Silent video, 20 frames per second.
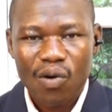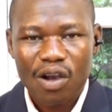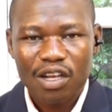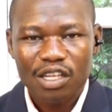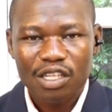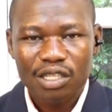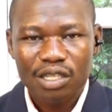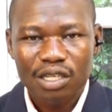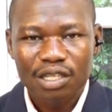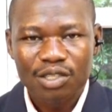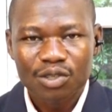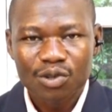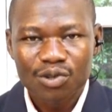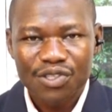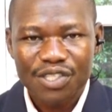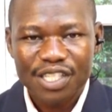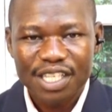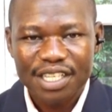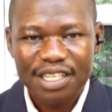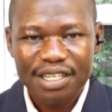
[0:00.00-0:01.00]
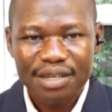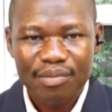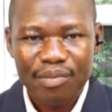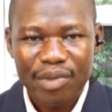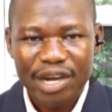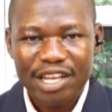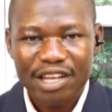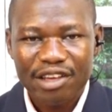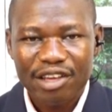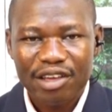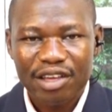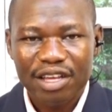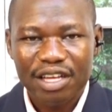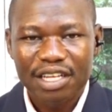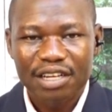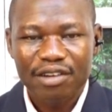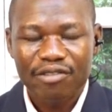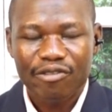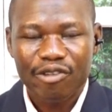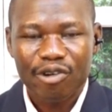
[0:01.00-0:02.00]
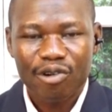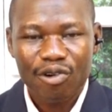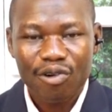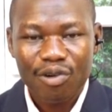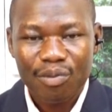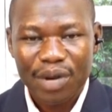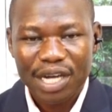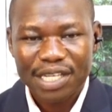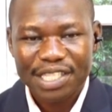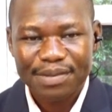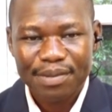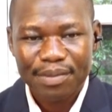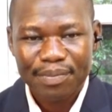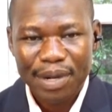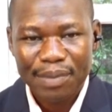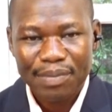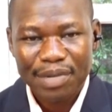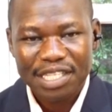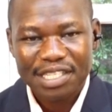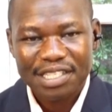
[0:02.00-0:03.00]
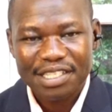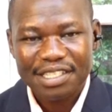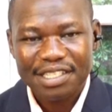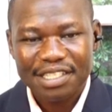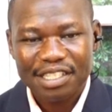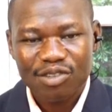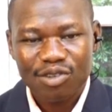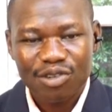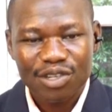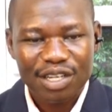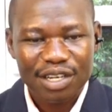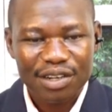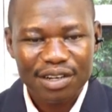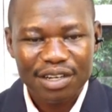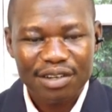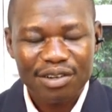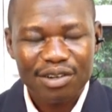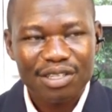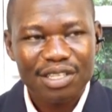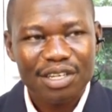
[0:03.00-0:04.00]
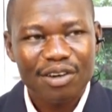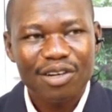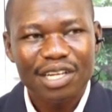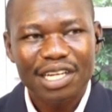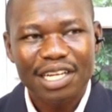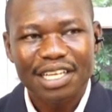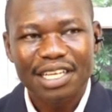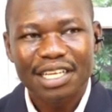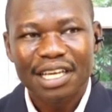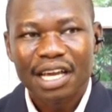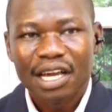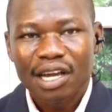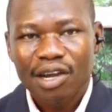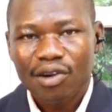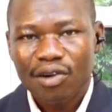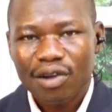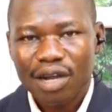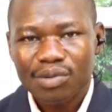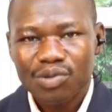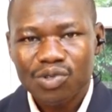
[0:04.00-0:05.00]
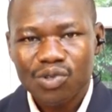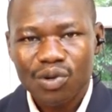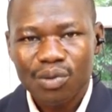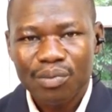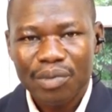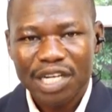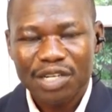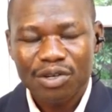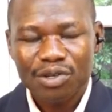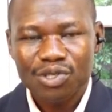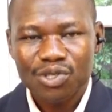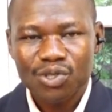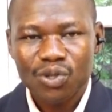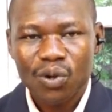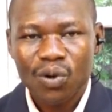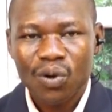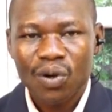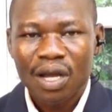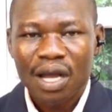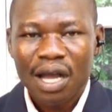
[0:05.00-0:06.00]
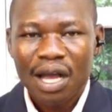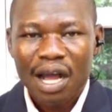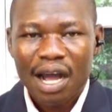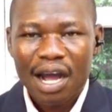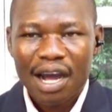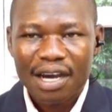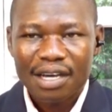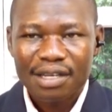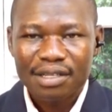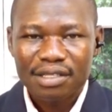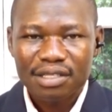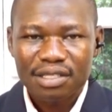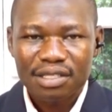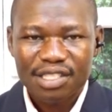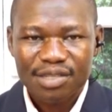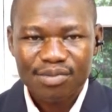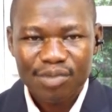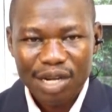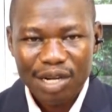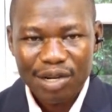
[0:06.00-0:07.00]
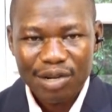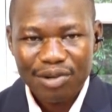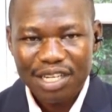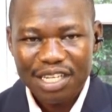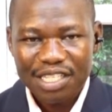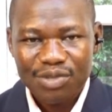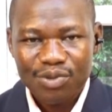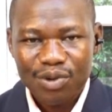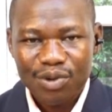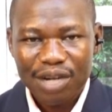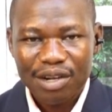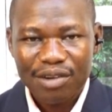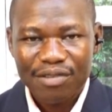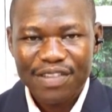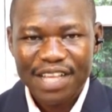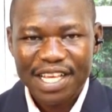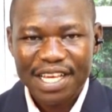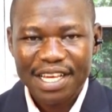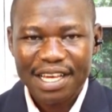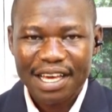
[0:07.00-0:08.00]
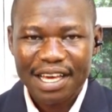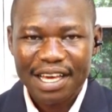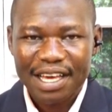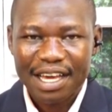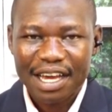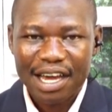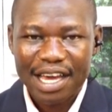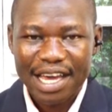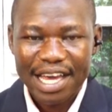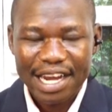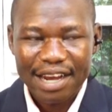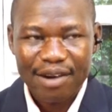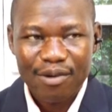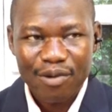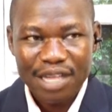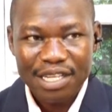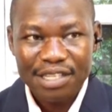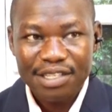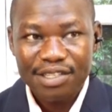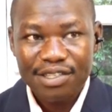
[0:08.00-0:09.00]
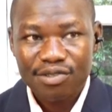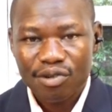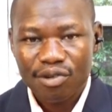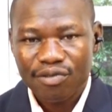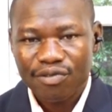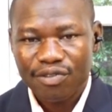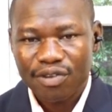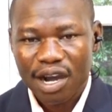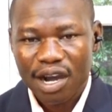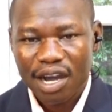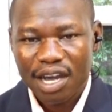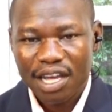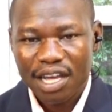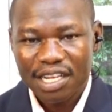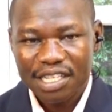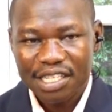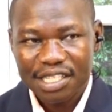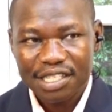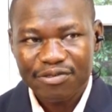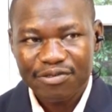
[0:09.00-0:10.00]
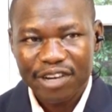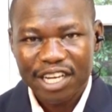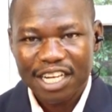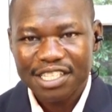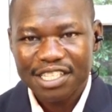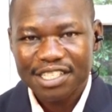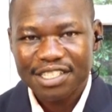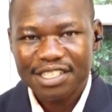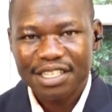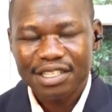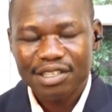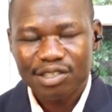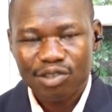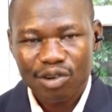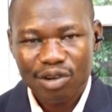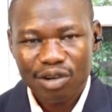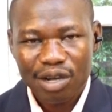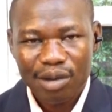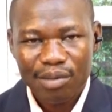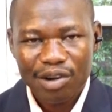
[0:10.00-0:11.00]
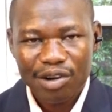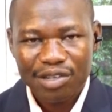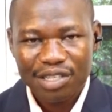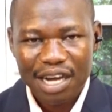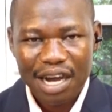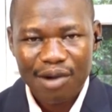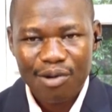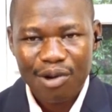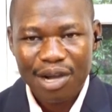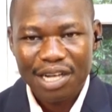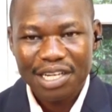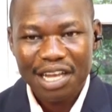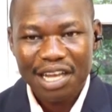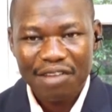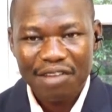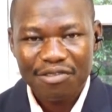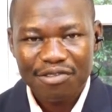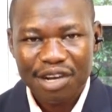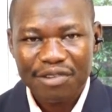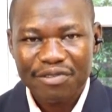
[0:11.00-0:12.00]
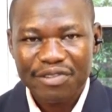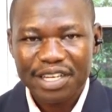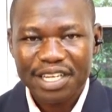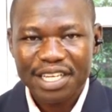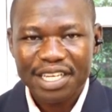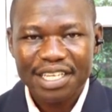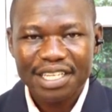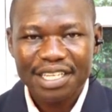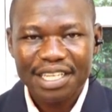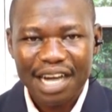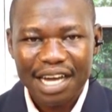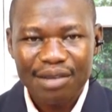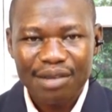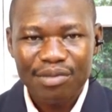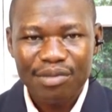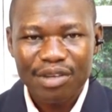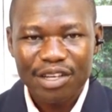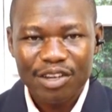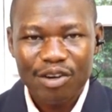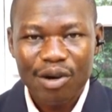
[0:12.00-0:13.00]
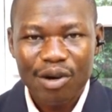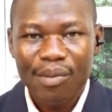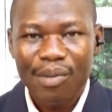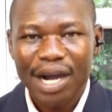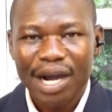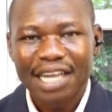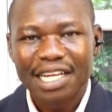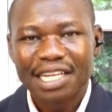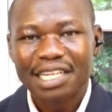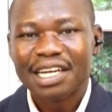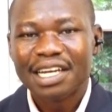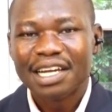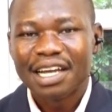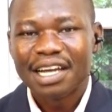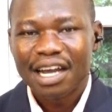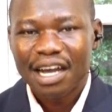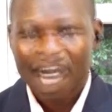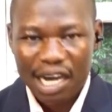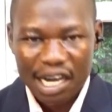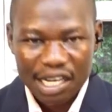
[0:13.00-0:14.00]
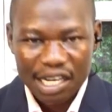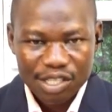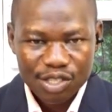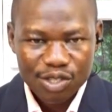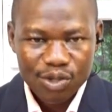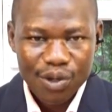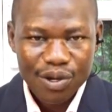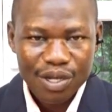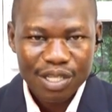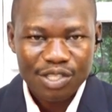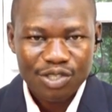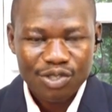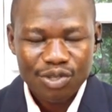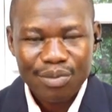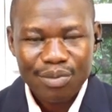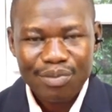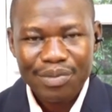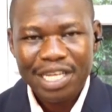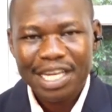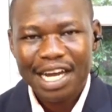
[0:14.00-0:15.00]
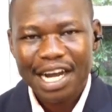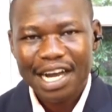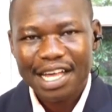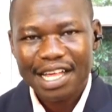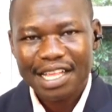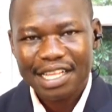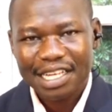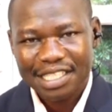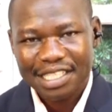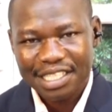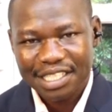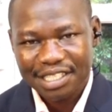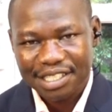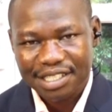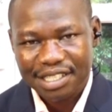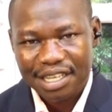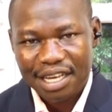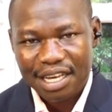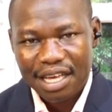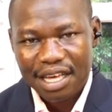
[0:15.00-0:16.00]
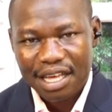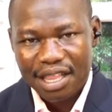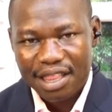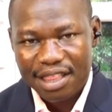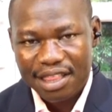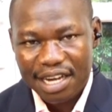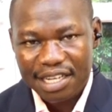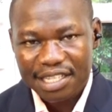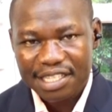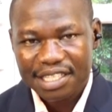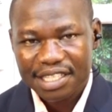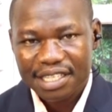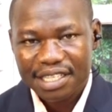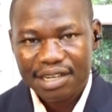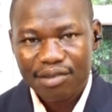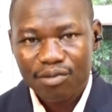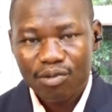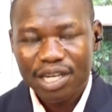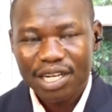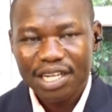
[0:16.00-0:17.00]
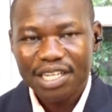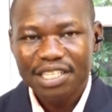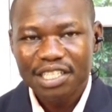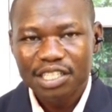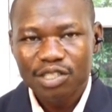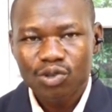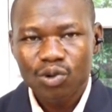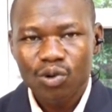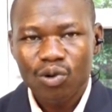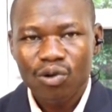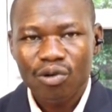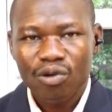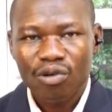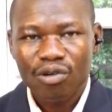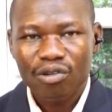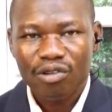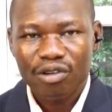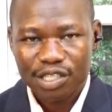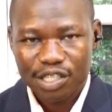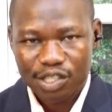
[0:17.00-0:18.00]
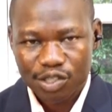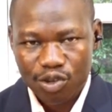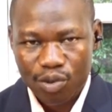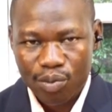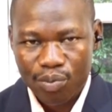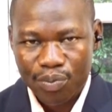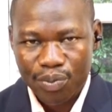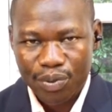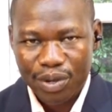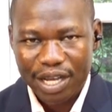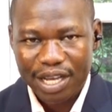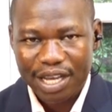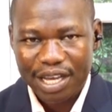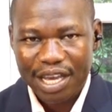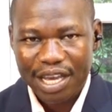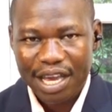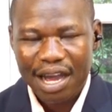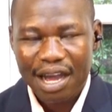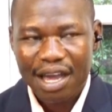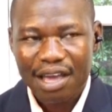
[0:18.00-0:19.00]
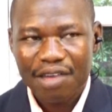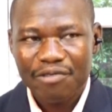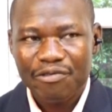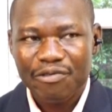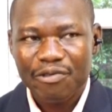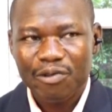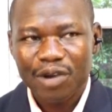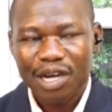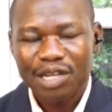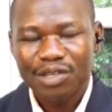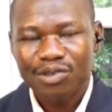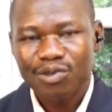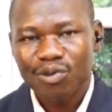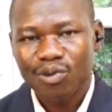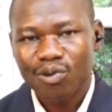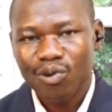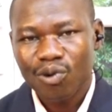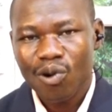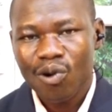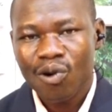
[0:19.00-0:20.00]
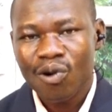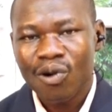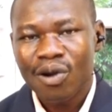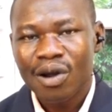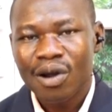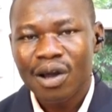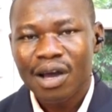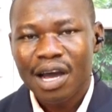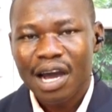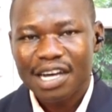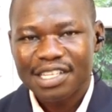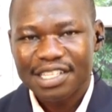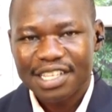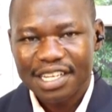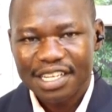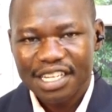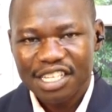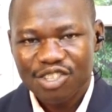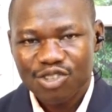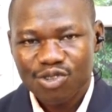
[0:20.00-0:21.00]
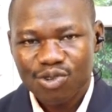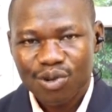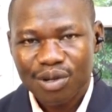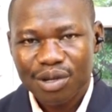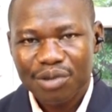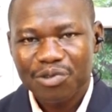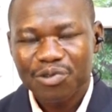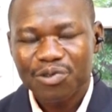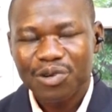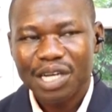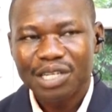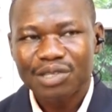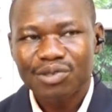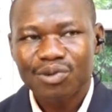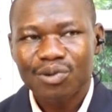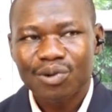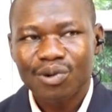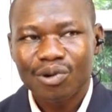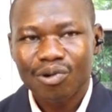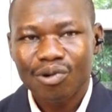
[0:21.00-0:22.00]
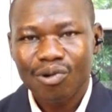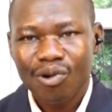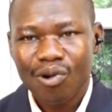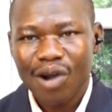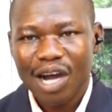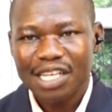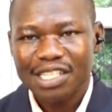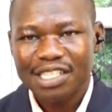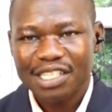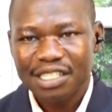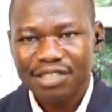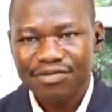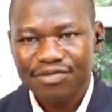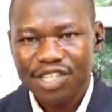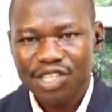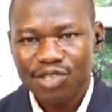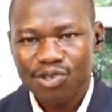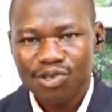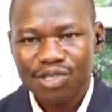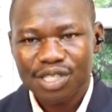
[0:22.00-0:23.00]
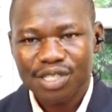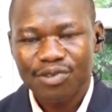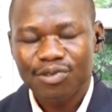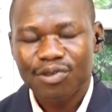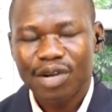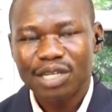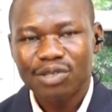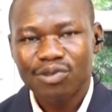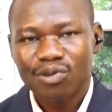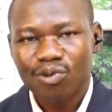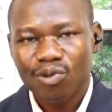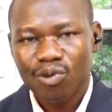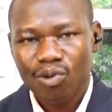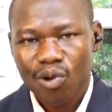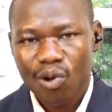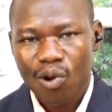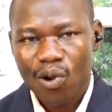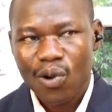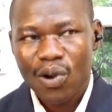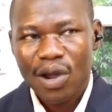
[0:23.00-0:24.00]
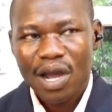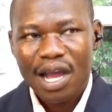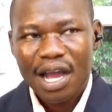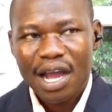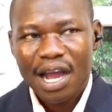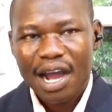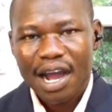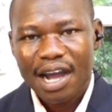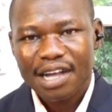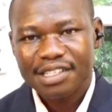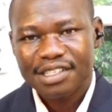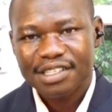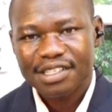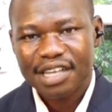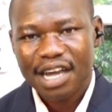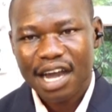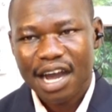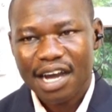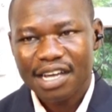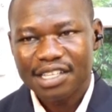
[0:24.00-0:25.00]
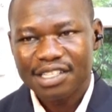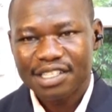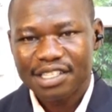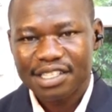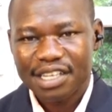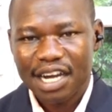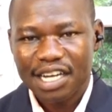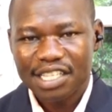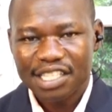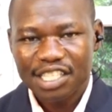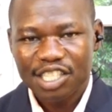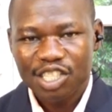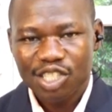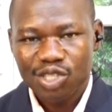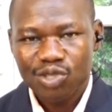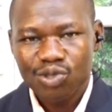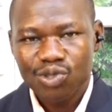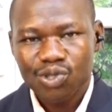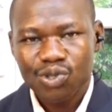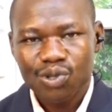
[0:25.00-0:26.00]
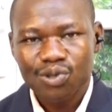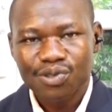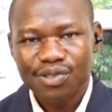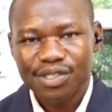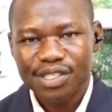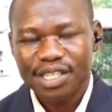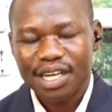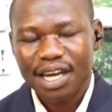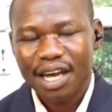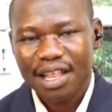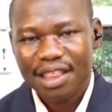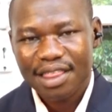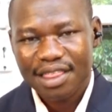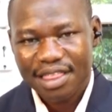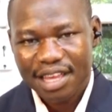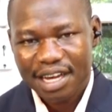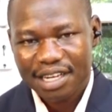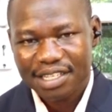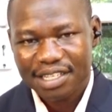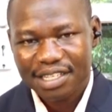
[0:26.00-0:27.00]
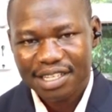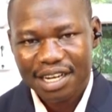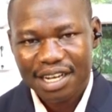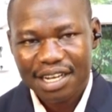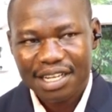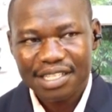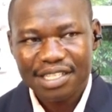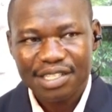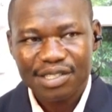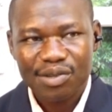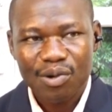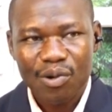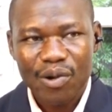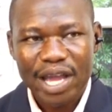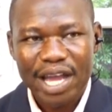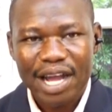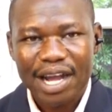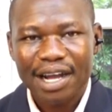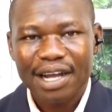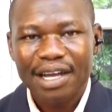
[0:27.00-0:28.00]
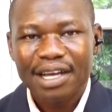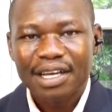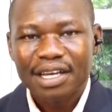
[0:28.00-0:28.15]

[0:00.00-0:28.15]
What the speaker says: using money for wrong purposes, not only corruption, but also smuggling is one of the ways of illicit financing. Talk about wildlife trafficking and human and so on. So many other things that we really need to stop if we want to grow as a nation, if we want to grow as individuals, if we want to grow as institutions. That is where